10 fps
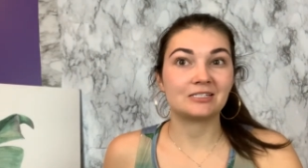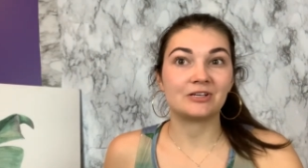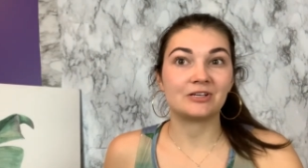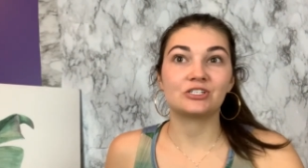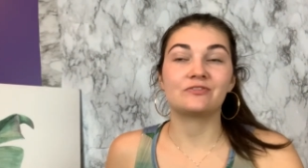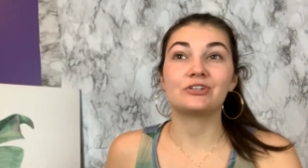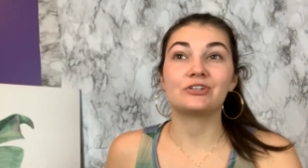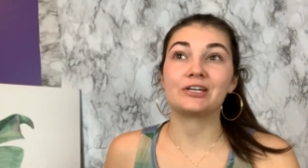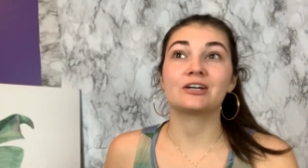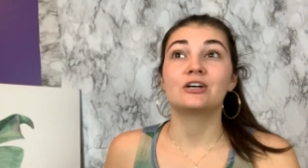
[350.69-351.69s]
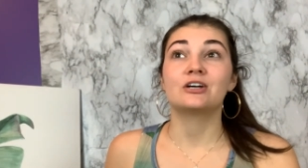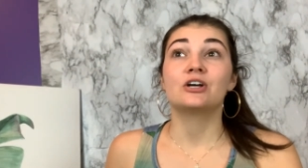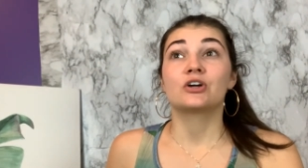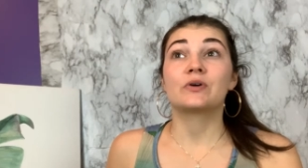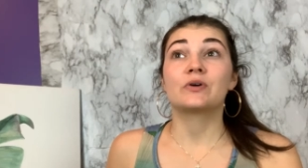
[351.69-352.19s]
especially if you're like
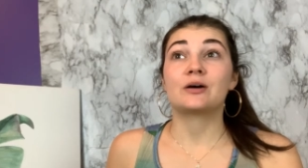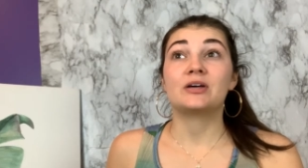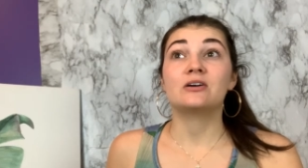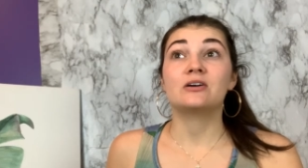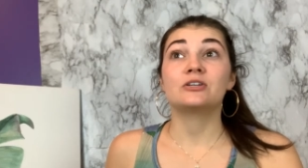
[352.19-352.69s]
going uphill.